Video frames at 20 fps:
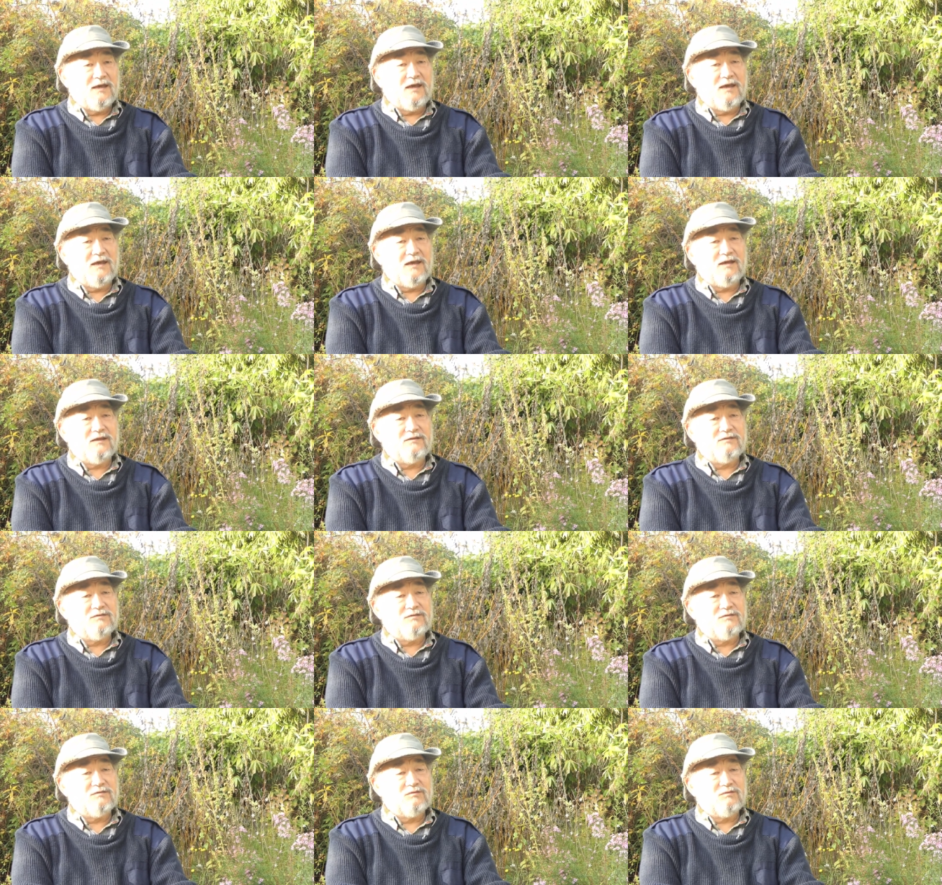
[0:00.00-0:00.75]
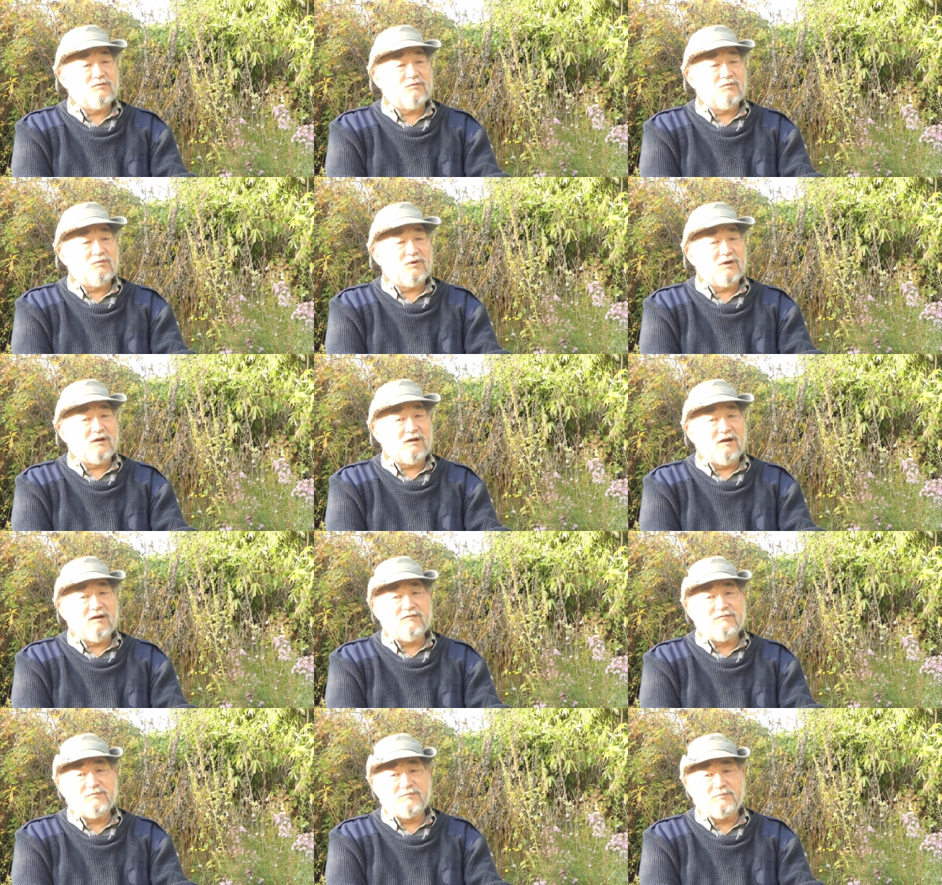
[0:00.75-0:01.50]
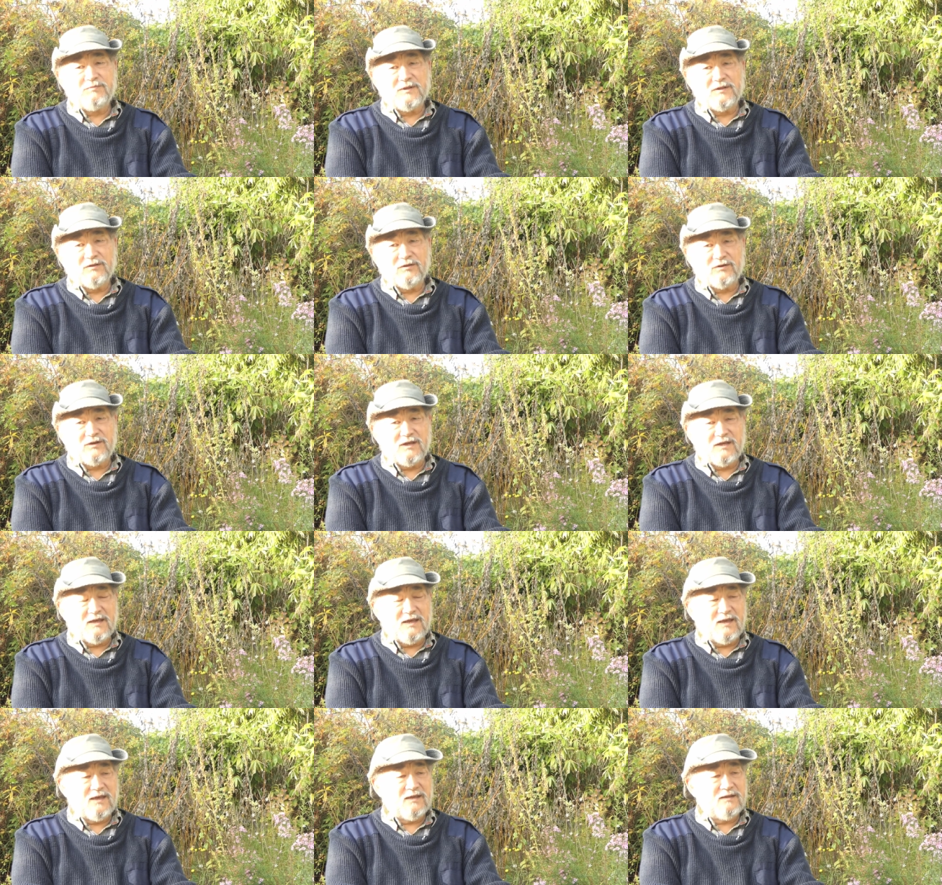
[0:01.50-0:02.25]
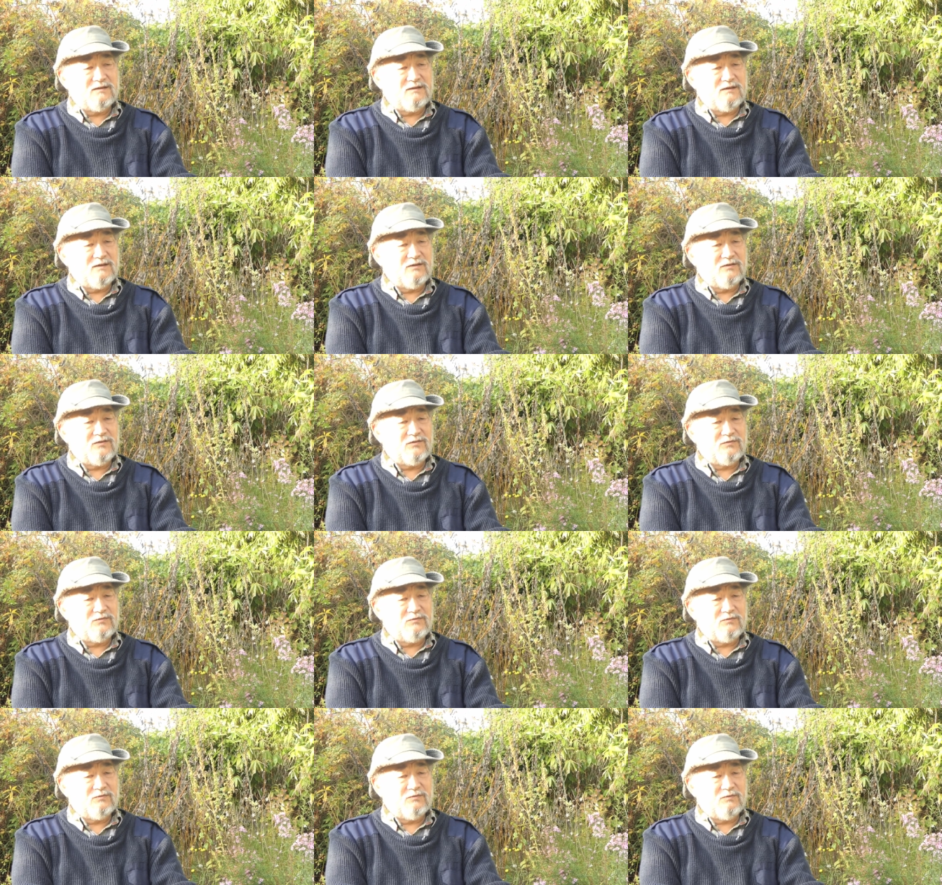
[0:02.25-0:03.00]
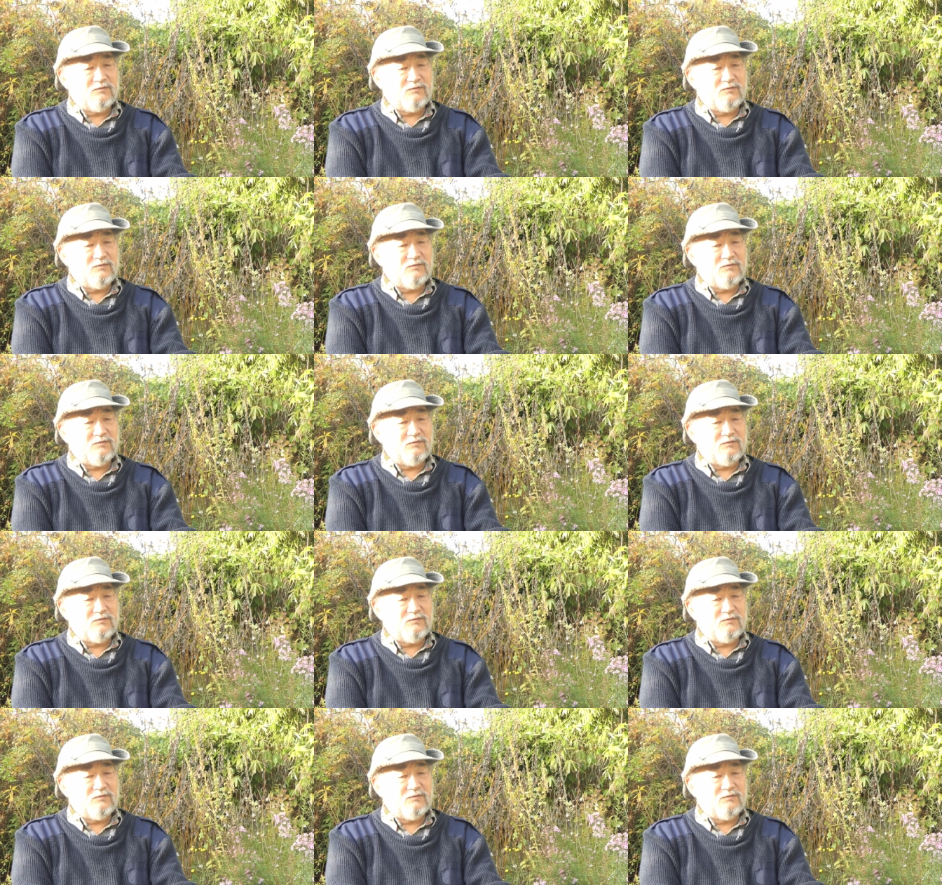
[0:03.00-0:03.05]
And what I've been looking at is